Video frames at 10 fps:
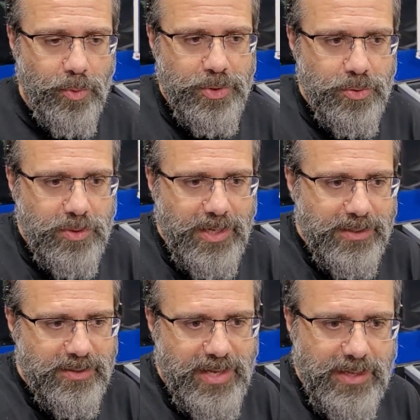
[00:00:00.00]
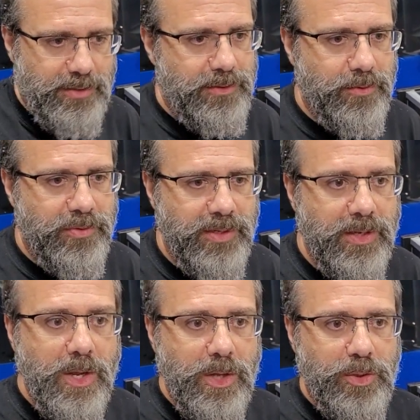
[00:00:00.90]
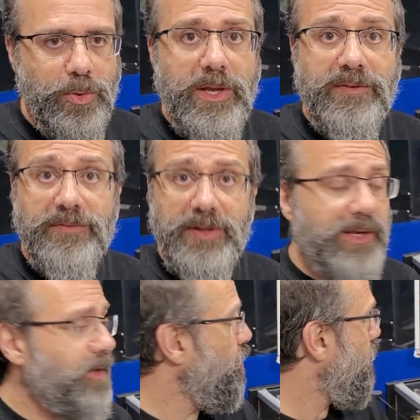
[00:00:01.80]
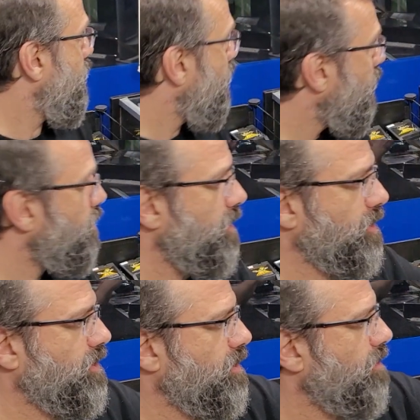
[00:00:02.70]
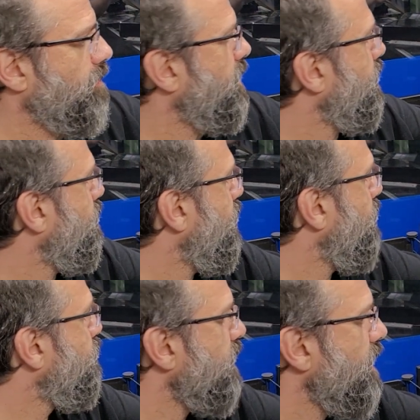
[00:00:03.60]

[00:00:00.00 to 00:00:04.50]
When you got that little thing, you felt like you accomplished something, right?